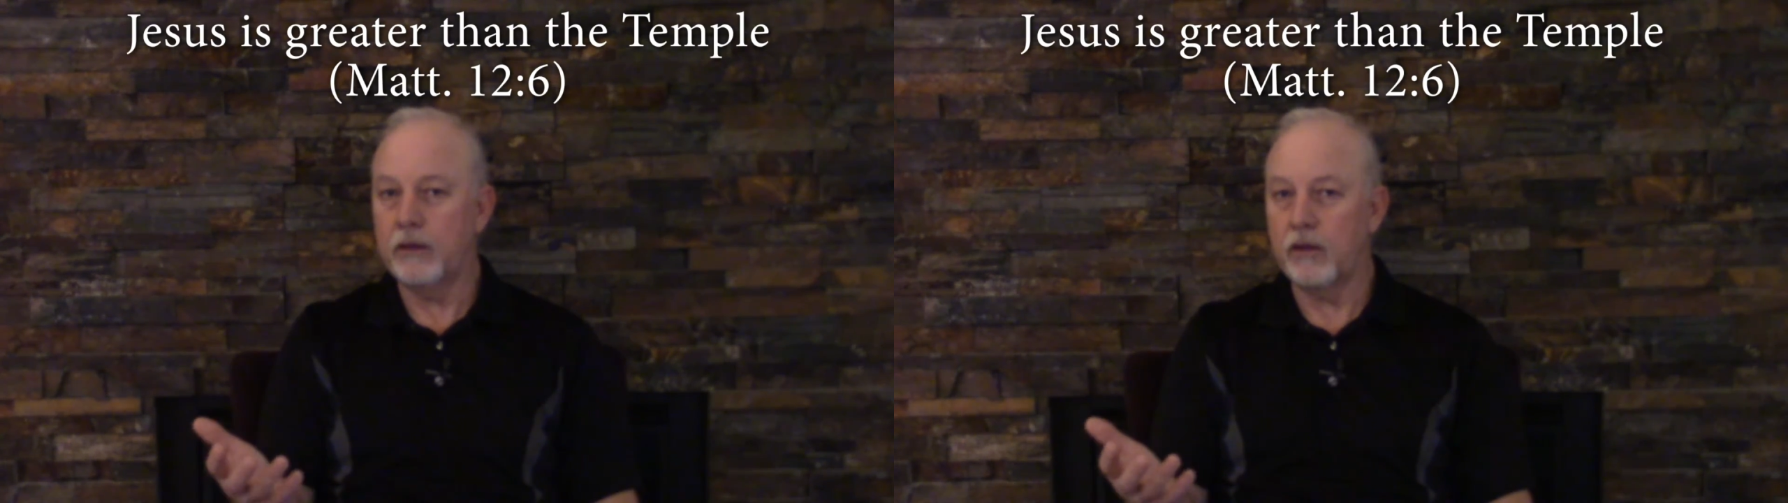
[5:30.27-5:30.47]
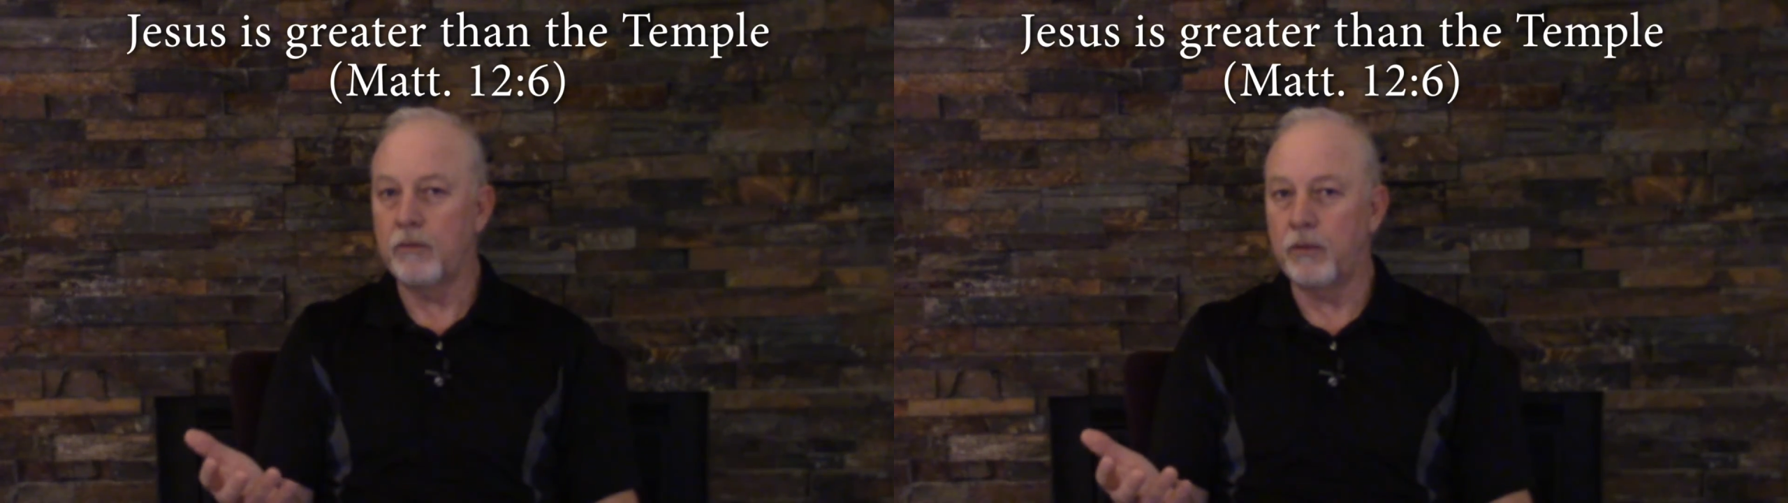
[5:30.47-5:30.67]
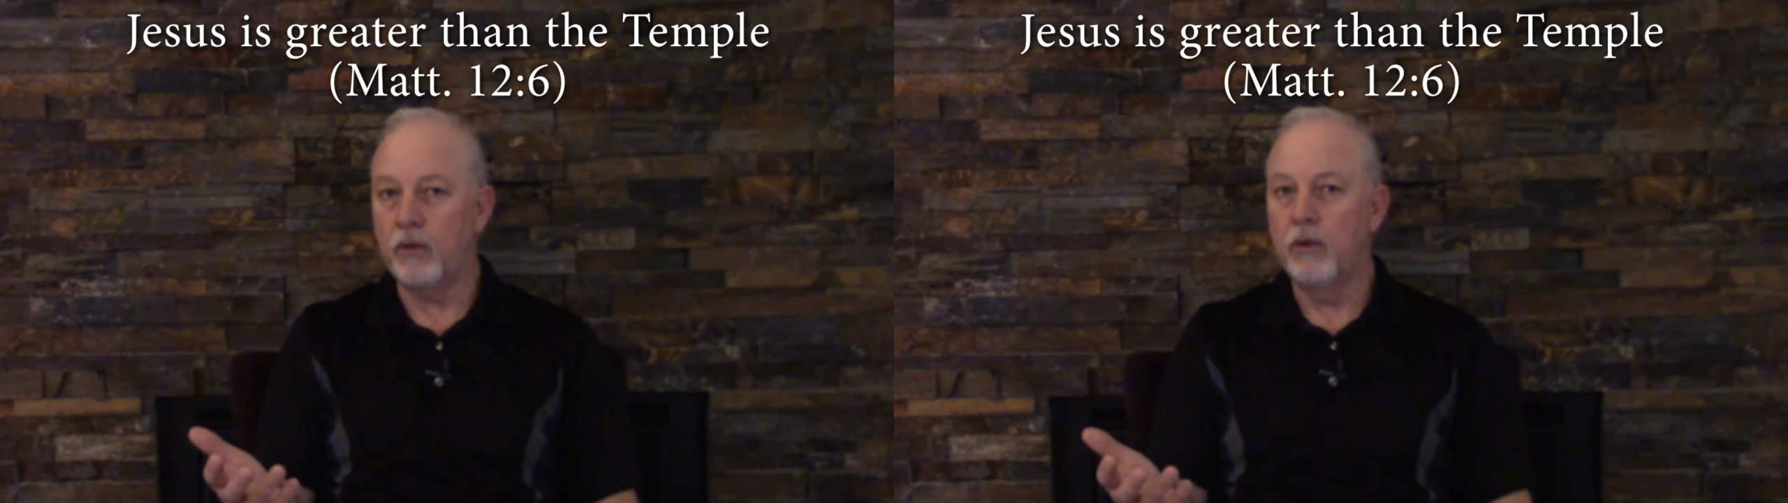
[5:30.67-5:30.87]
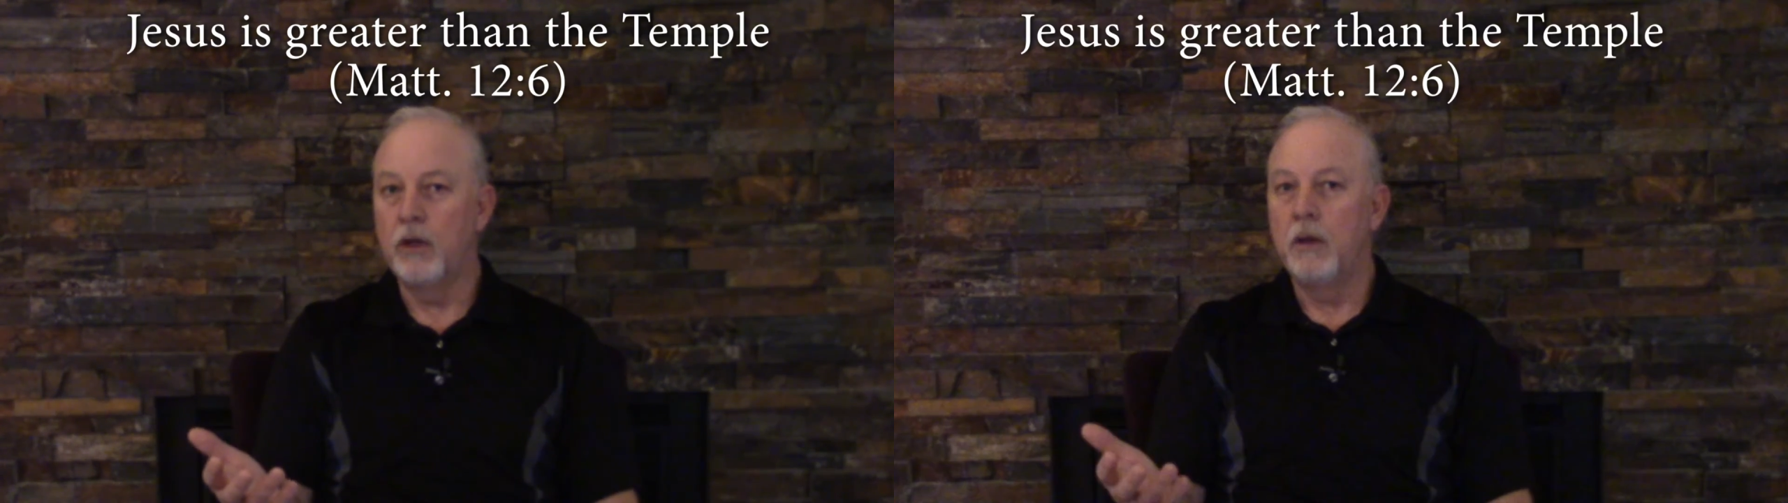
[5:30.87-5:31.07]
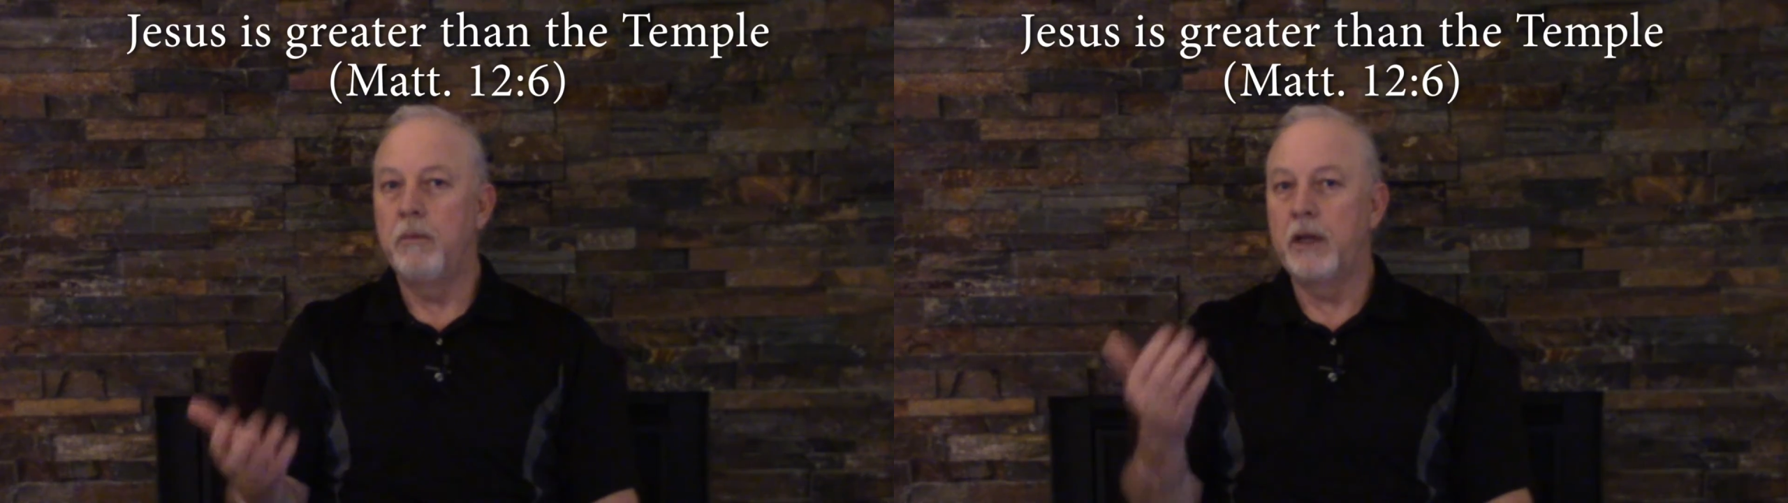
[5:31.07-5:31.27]
temple
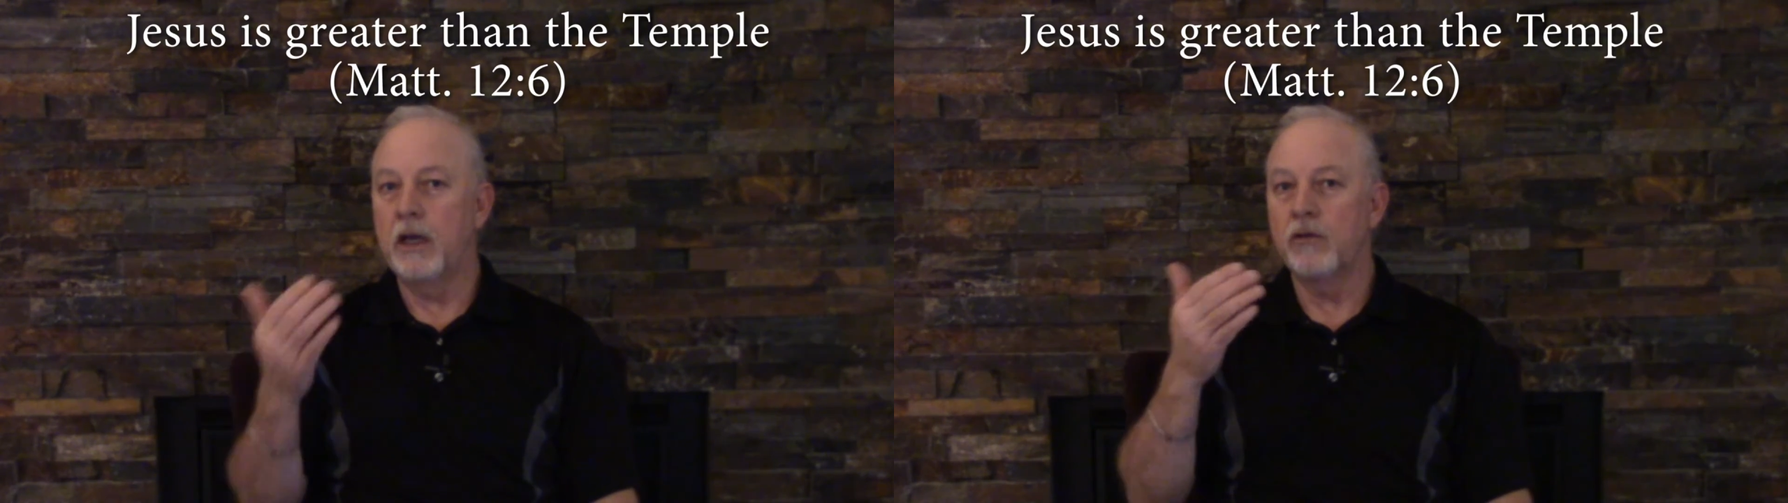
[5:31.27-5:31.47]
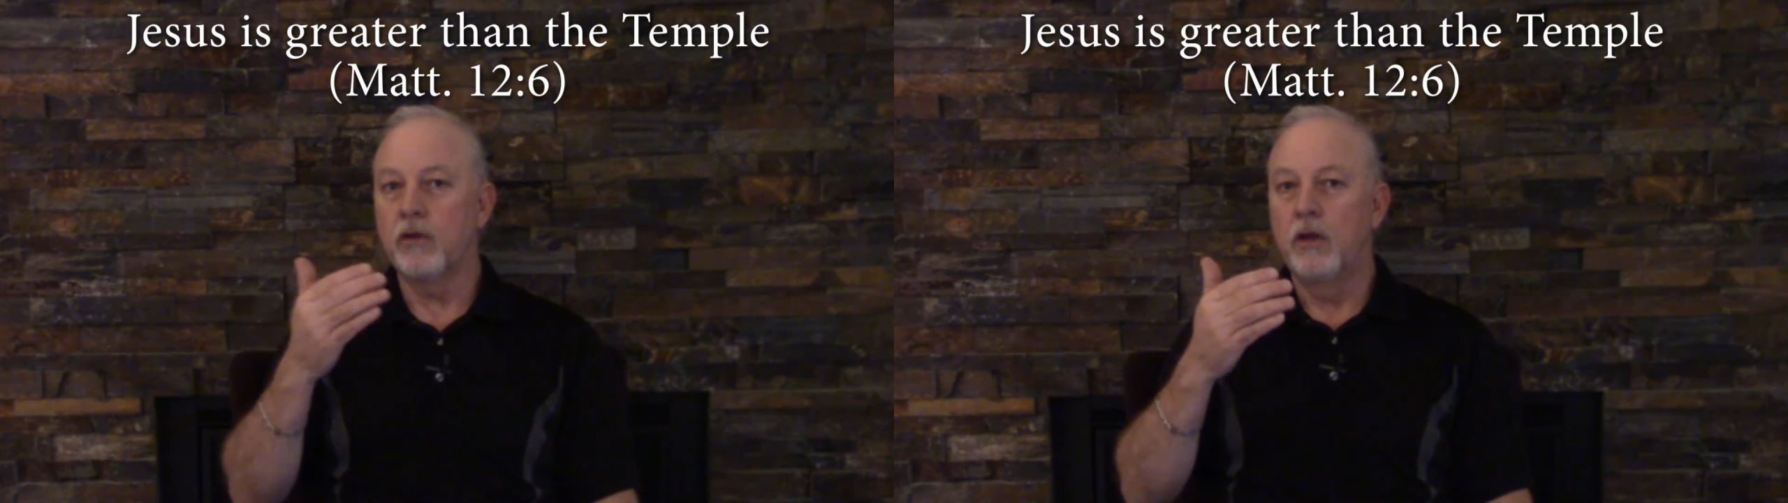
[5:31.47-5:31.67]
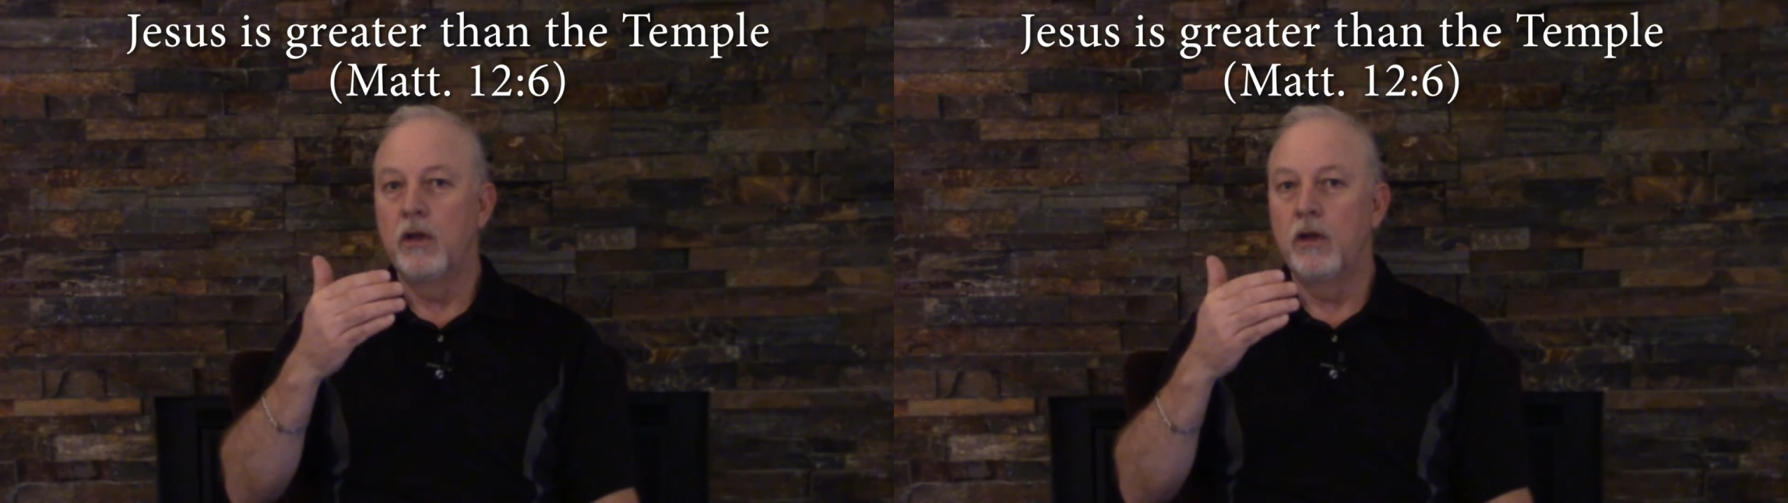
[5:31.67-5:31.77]
because